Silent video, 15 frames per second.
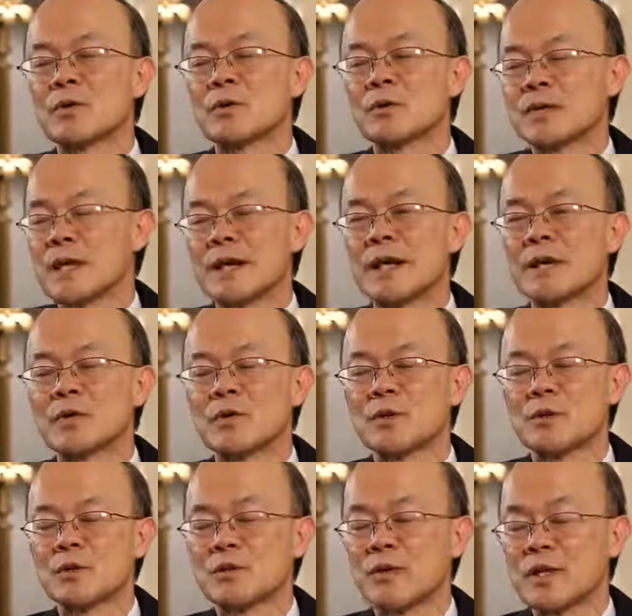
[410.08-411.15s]
taking
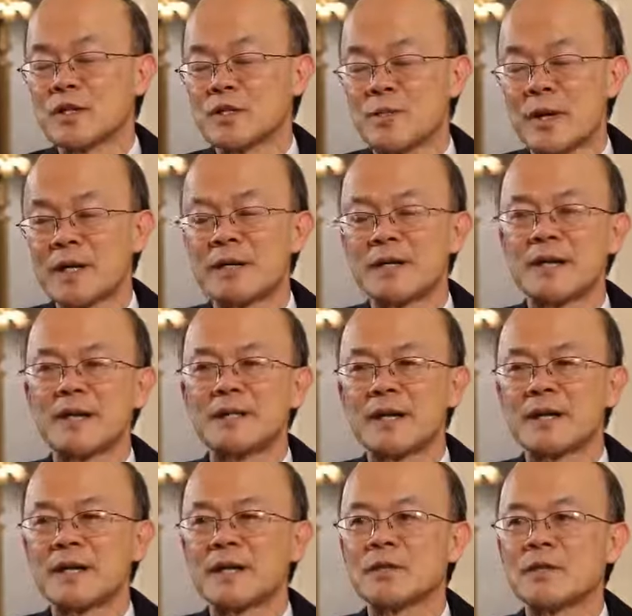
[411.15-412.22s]
tocotrienol is better than
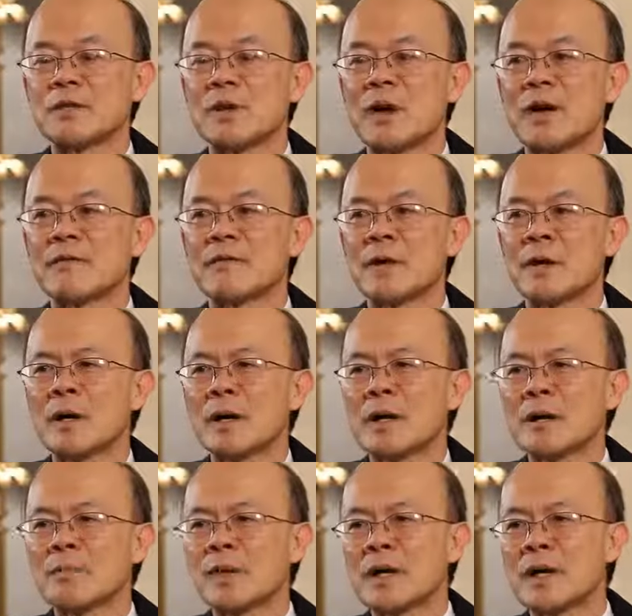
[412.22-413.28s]
taking tocopherol?
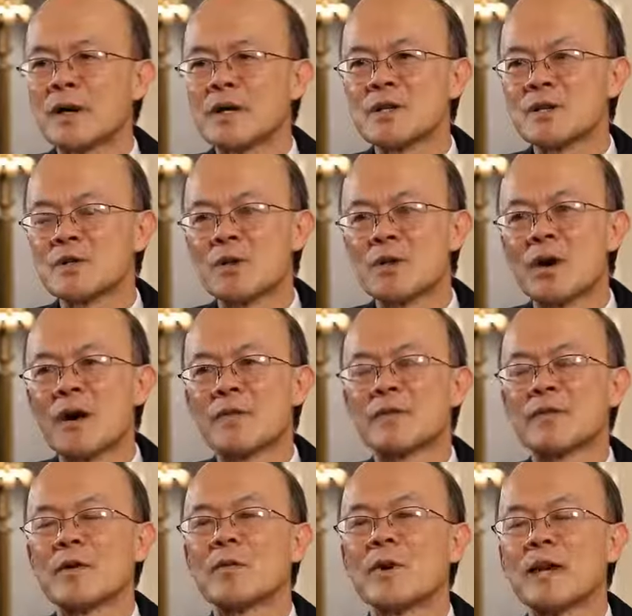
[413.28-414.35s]
Because
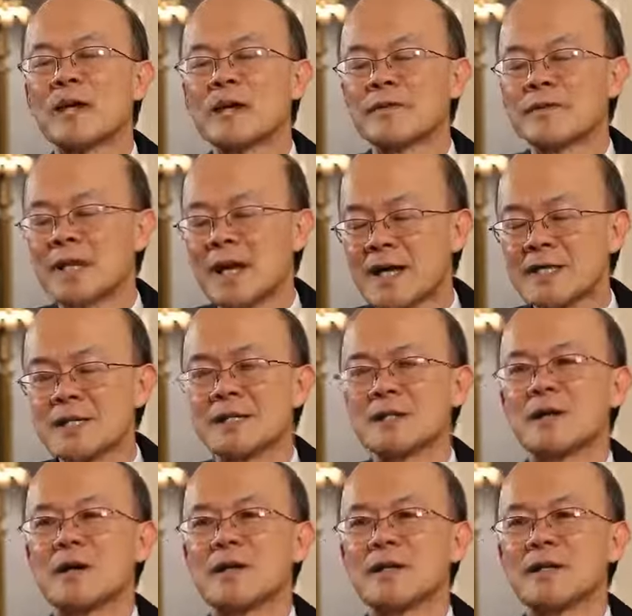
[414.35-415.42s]
tocopherol, when they have
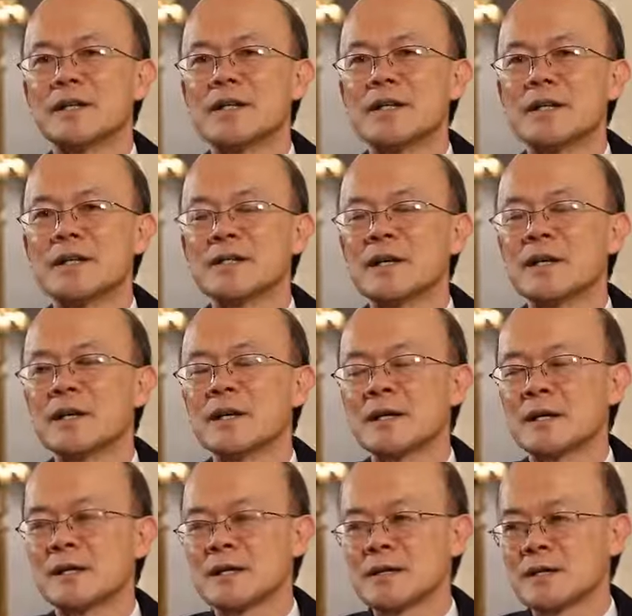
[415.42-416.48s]
tested on these
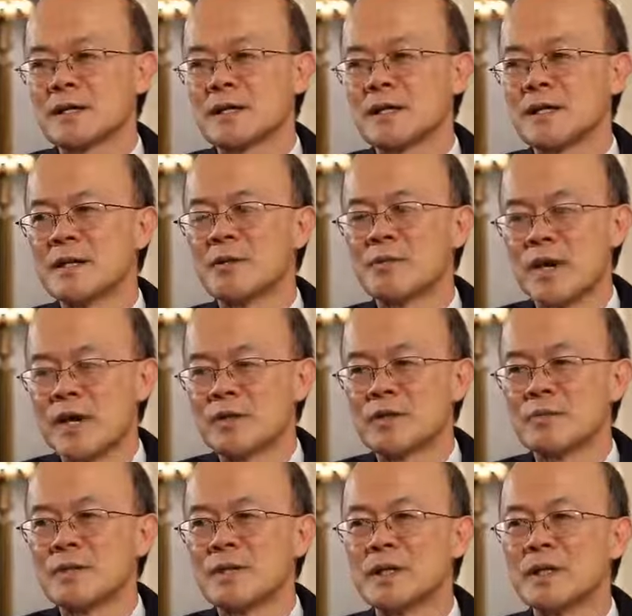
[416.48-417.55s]
study
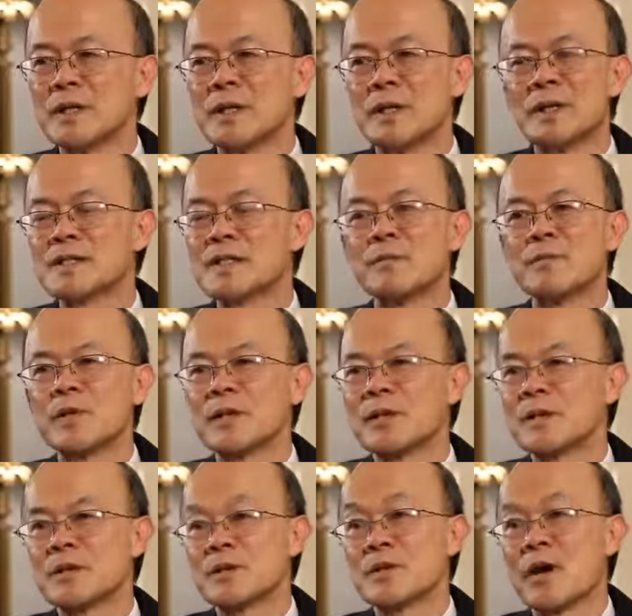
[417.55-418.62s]
regimen, it simply
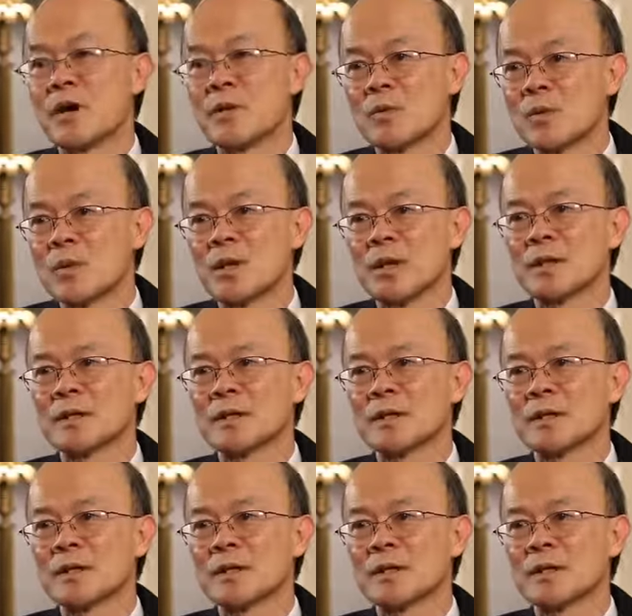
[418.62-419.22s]
does not work.